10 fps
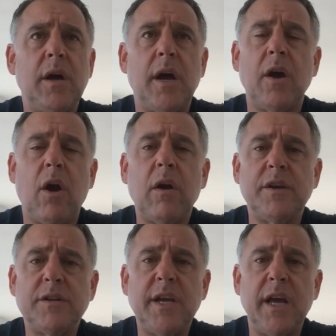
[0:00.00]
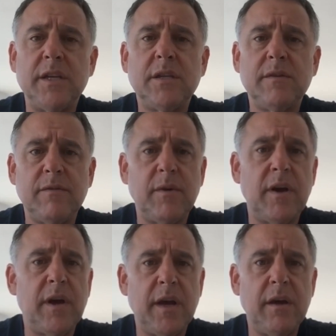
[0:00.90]
our intent,
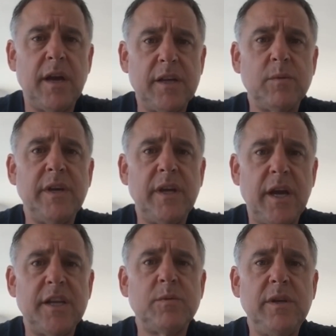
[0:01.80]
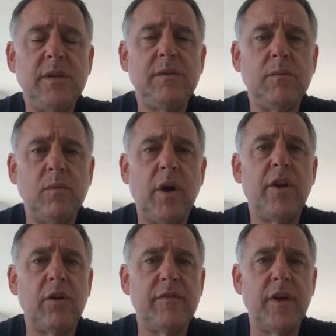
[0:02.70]
as we run
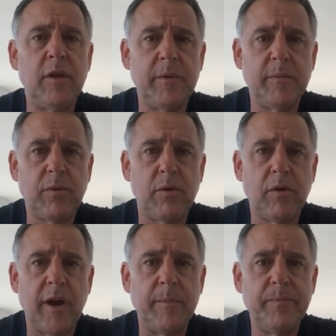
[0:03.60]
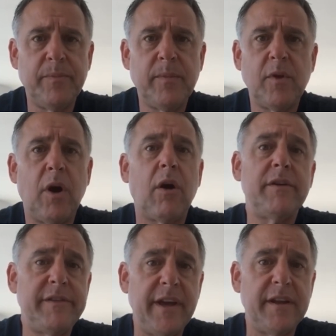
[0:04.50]
our development program, our
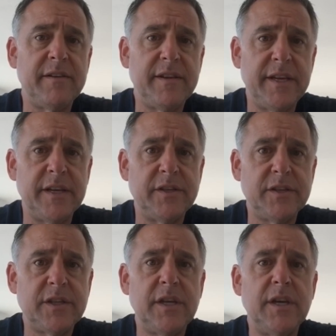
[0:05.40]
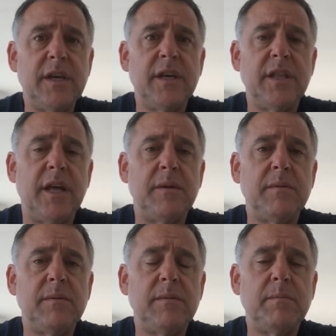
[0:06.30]
intent is that
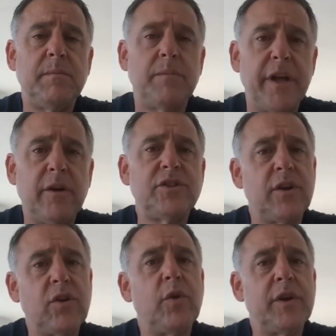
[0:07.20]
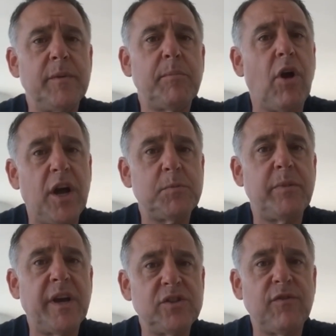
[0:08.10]
players that are going to be
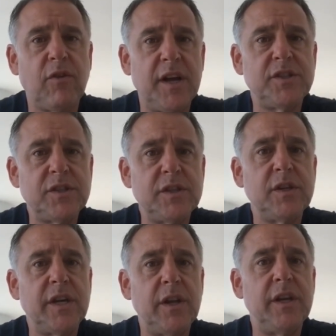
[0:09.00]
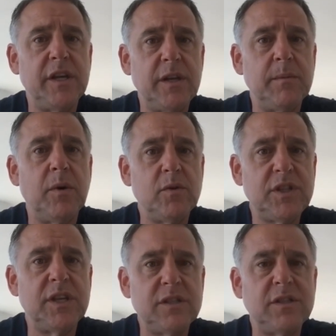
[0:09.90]
prospects for us, in most
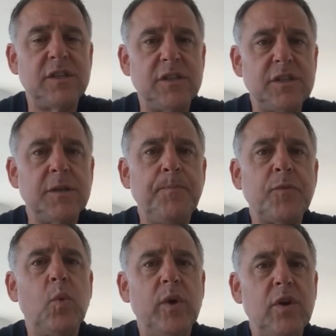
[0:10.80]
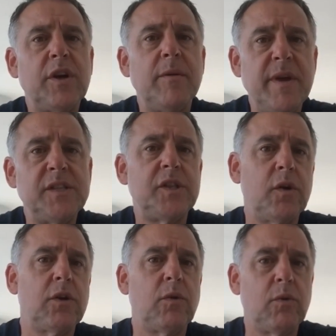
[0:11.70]
instances, will commence
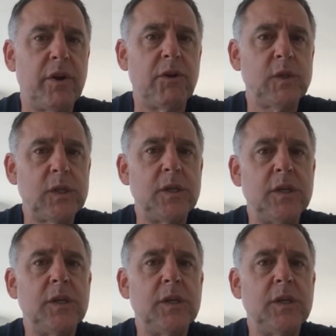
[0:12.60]
their careers